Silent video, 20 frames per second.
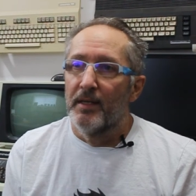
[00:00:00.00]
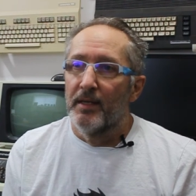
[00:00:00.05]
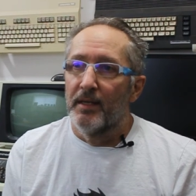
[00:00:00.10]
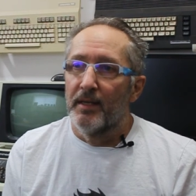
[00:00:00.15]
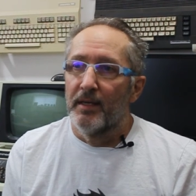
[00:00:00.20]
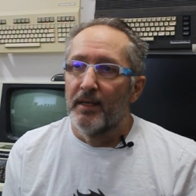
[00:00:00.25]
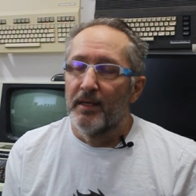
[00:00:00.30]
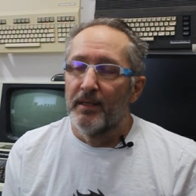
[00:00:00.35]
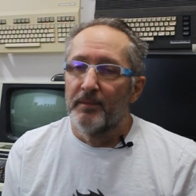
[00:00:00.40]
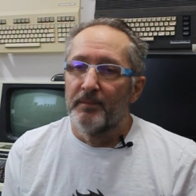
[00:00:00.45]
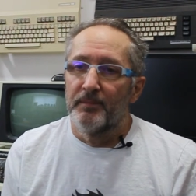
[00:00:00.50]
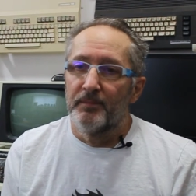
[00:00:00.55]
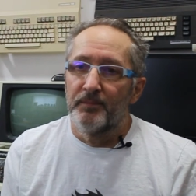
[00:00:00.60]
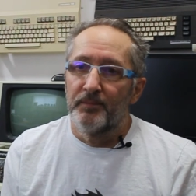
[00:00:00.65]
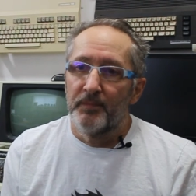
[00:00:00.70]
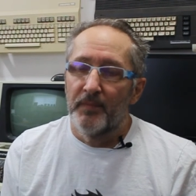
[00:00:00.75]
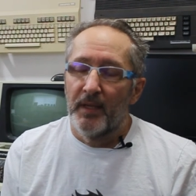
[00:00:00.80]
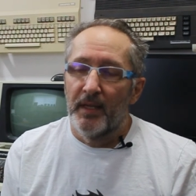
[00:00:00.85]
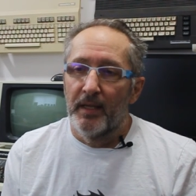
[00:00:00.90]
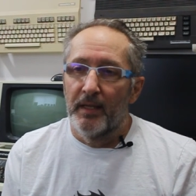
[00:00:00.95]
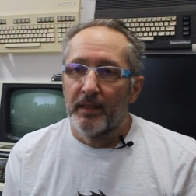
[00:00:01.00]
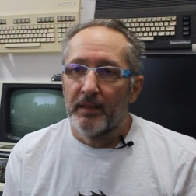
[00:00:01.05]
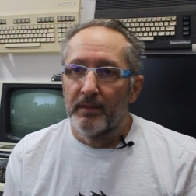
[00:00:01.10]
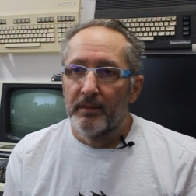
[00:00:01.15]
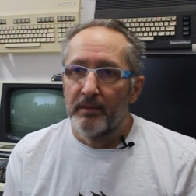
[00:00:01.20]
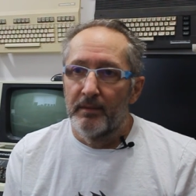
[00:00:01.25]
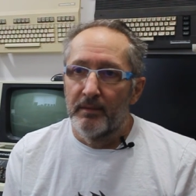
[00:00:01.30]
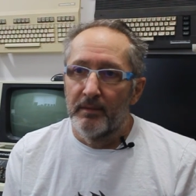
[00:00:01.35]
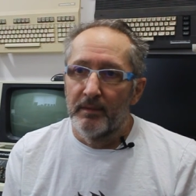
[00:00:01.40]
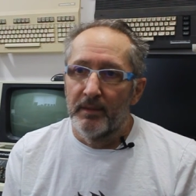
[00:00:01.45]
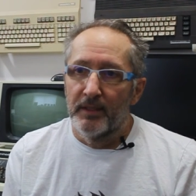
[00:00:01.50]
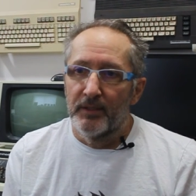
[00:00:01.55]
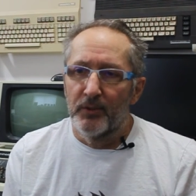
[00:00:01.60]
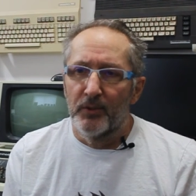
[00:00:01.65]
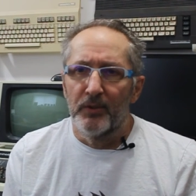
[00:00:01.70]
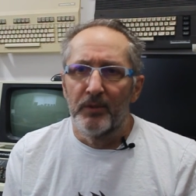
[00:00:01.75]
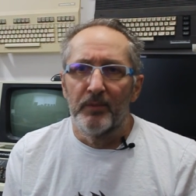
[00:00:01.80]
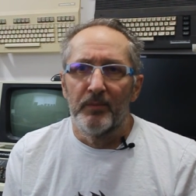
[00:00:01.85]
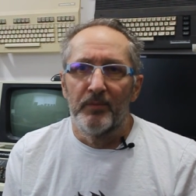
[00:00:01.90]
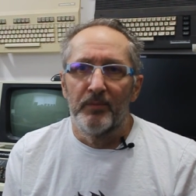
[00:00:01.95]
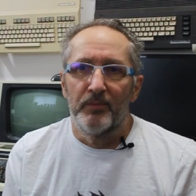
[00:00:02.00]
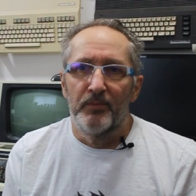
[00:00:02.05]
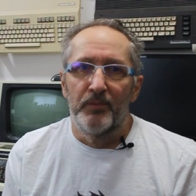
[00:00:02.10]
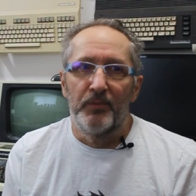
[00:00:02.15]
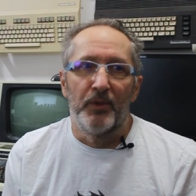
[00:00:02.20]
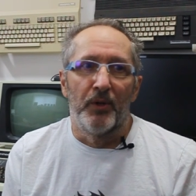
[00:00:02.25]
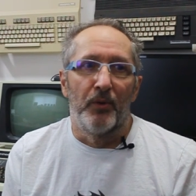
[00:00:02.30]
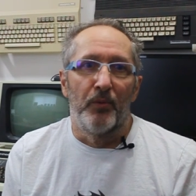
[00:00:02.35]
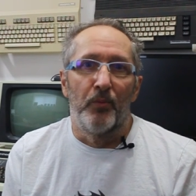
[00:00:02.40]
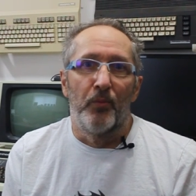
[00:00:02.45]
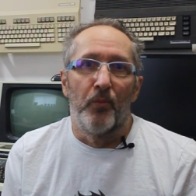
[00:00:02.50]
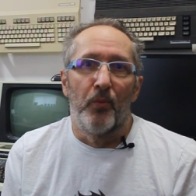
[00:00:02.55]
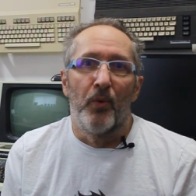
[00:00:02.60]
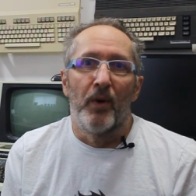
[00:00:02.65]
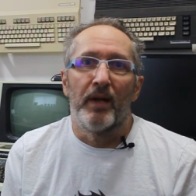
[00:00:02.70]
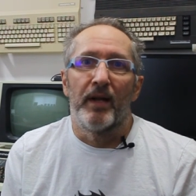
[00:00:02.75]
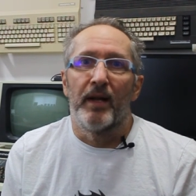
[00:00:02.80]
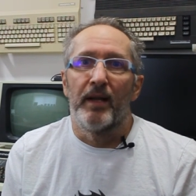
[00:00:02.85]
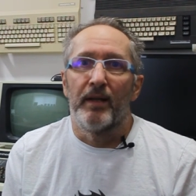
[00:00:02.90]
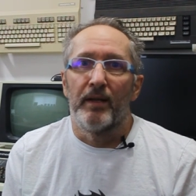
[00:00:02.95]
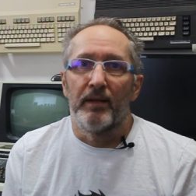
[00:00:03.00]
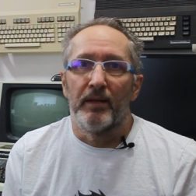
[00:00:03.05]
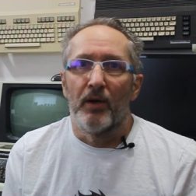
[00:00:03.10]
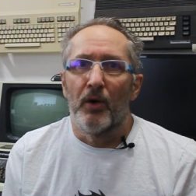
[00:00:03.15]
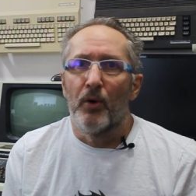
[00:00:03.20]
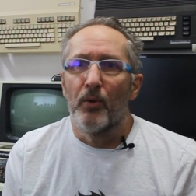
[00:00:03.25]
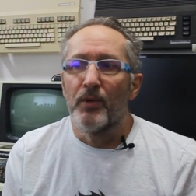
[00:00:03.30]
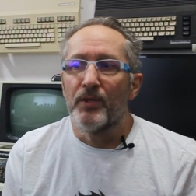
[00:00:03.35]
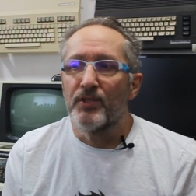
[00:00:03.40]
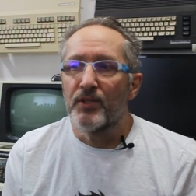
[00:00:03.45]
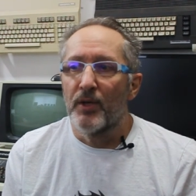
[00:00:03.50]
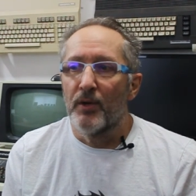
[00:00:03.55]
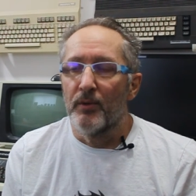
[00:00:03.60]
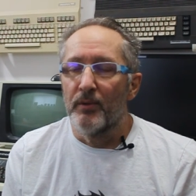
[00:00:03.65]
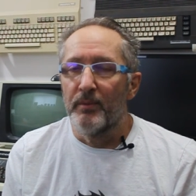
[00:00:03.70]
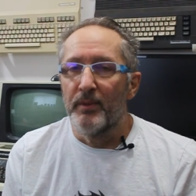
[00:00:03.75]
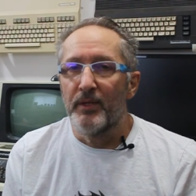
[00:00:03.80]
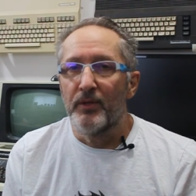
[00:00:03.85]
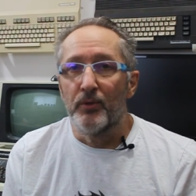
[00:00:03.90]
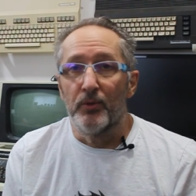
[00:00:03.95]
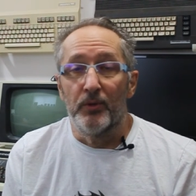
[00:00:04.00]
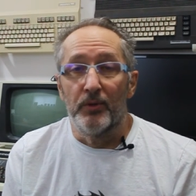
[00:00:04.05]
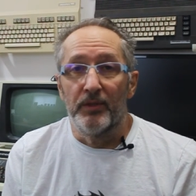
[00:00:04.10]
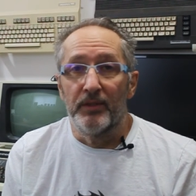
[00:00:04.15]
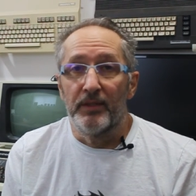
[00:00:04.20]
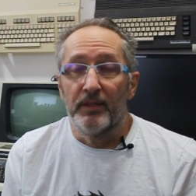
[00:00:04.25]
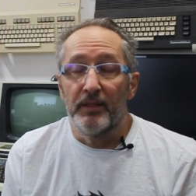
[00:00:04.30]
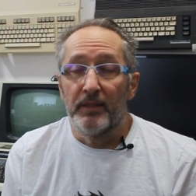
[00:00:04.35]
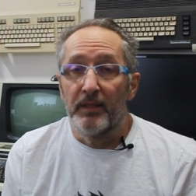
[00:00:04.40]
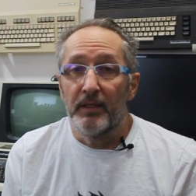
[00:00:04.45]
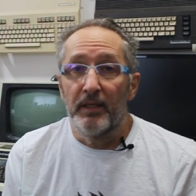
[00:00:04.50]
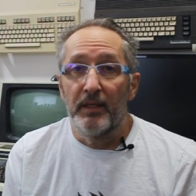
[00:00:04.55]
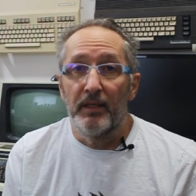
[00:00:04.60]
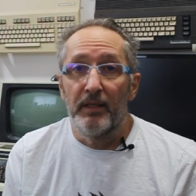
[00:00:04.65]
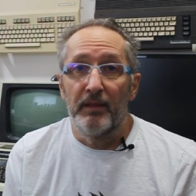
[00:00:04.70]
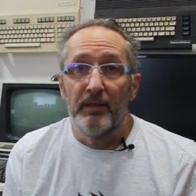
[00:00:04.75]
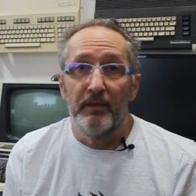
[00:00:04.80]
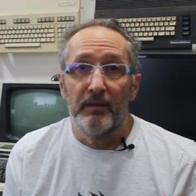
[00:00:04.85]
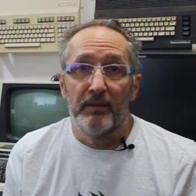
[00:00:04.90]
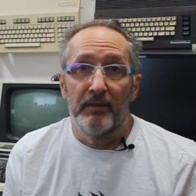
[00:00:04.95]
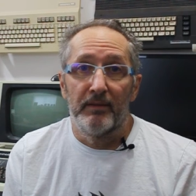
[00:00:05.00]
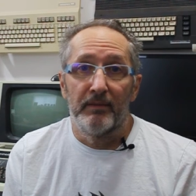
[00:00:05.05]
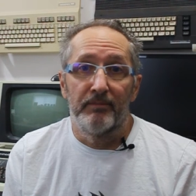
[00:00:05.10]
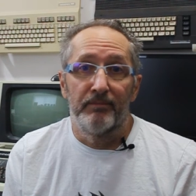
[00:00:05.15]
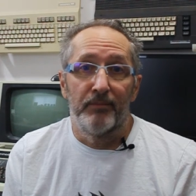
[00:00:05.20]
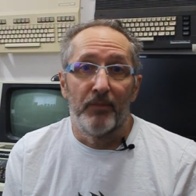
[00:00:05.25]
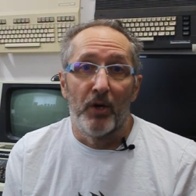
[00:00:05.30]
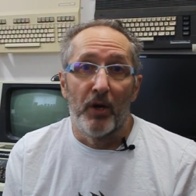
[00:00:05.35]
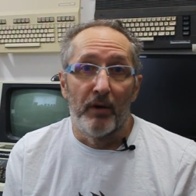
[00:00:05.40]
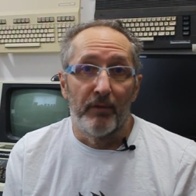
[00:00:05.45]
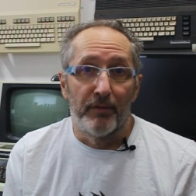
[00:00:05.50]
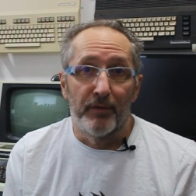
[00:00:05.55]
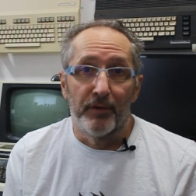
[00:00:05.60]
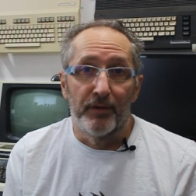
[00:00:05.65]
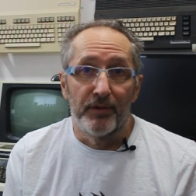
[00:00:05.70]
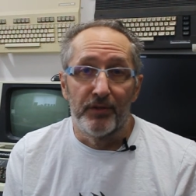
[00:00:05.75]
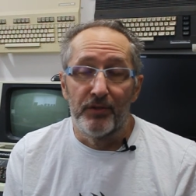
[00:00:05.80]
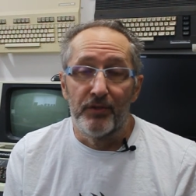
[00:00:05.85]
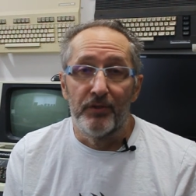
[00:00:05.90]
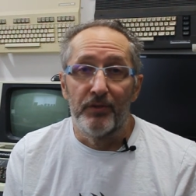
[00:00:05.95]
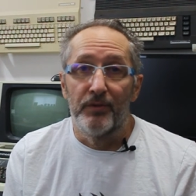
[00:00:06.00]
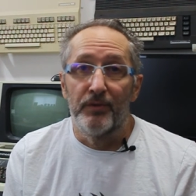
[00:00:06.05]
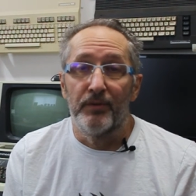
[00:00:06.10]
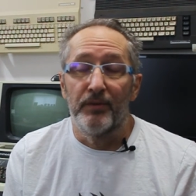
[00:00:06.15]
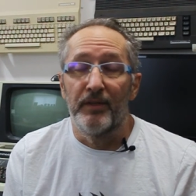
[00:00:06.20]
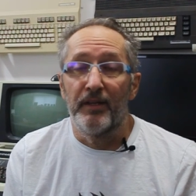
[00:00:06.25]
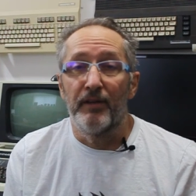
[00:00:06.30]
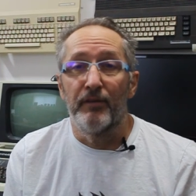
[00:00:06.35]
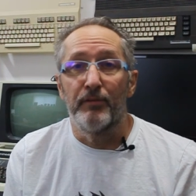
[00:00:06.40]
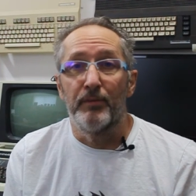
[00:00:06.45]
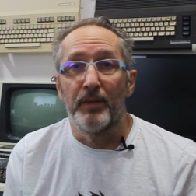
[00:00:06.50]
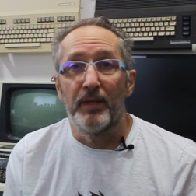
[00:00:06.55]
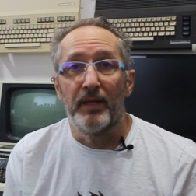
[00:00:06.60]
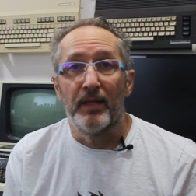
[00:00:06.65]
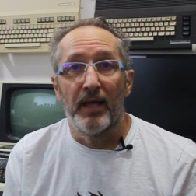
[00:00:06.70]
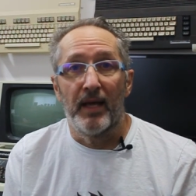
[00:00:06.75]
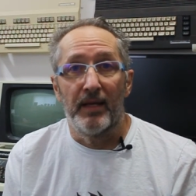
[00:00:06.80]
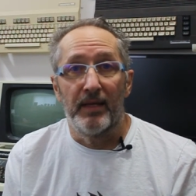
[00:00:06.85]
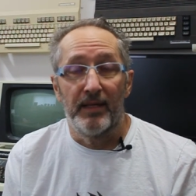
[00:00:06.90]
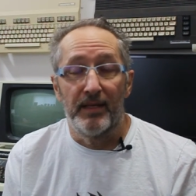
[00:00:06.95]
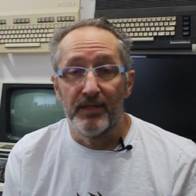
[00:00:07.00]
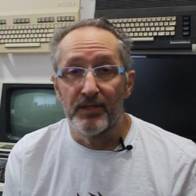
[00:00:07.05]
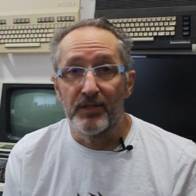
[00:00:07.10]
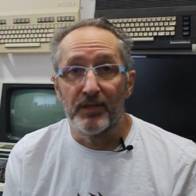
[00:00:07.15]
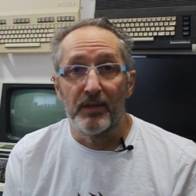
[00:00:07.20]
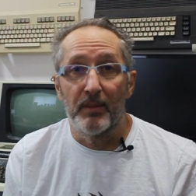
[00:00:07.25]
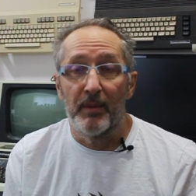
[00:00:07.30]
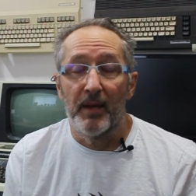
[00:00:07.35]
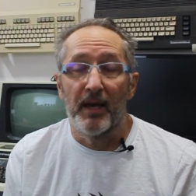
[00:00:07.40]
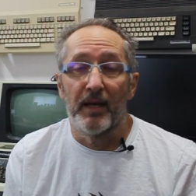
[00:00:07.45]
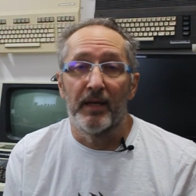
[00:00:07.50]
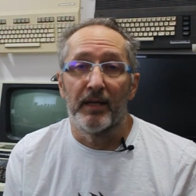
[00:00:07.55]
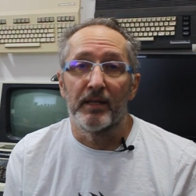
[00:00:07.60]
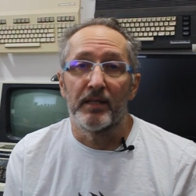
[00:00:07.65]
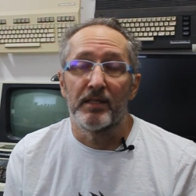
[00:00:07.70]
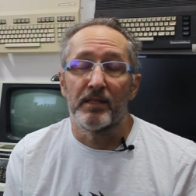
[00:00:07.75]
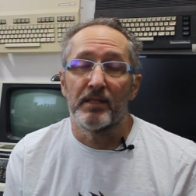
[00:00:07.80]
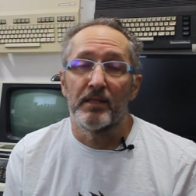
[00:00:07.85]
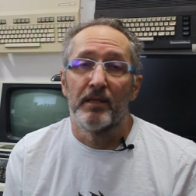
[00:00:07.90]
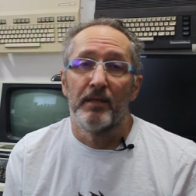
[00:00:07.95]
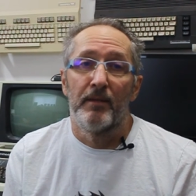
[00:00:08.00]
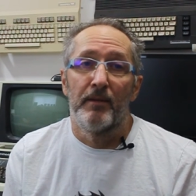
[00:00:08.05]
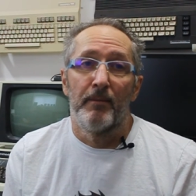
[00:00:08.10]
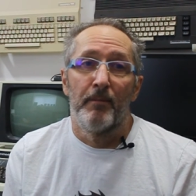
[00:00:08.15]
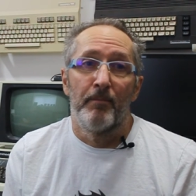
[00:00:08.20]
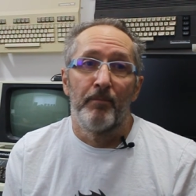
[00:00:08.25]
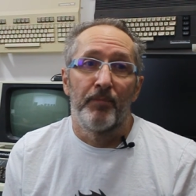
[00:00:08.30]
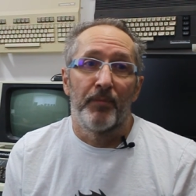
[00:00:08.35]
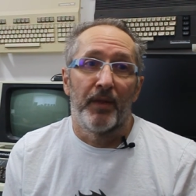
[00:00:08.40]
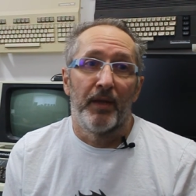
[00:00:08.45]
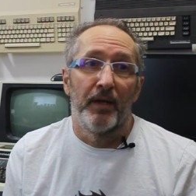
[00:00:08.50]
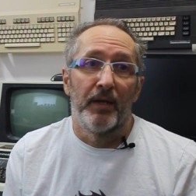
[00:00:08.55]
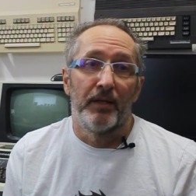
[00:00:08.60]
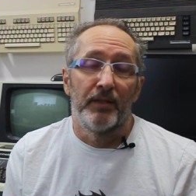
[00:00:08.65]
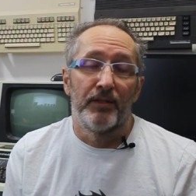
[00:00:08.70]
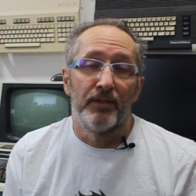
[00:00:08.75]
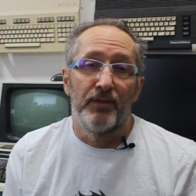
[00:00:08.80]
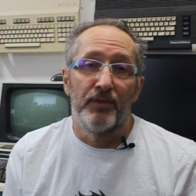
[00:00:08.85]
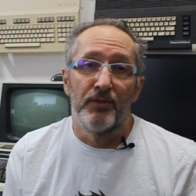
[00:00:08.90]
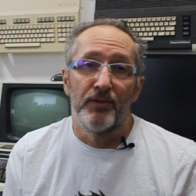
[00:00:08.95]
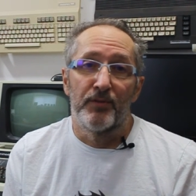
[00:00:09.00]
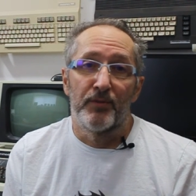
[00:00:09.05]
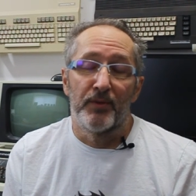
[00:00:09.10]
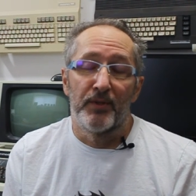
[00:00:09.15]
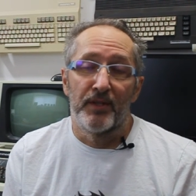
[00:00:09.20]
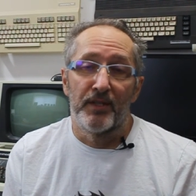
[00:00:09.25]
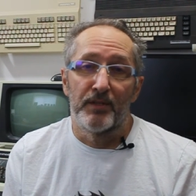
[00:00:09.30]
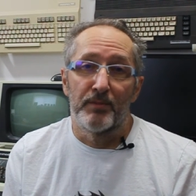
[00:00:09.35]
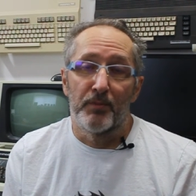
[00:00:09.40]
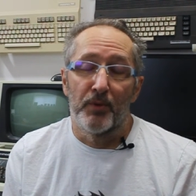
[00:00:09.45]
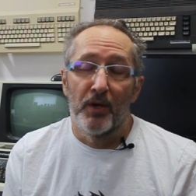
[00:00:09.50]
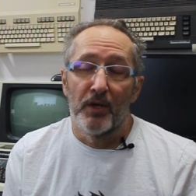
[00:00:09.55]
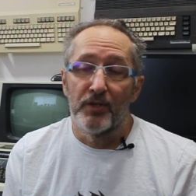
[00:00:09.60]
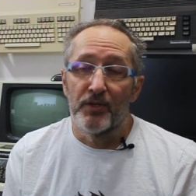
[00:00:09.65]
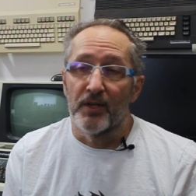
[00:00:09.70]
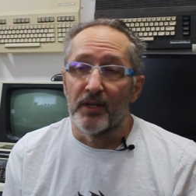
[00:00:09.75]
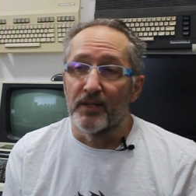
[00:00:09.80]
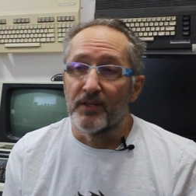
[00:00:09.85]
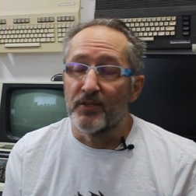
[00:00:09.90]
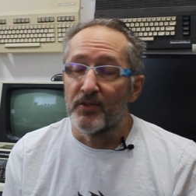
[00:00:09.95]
And I told him, what I always thought would be cool, and he offered to give me his schematics to use for this project.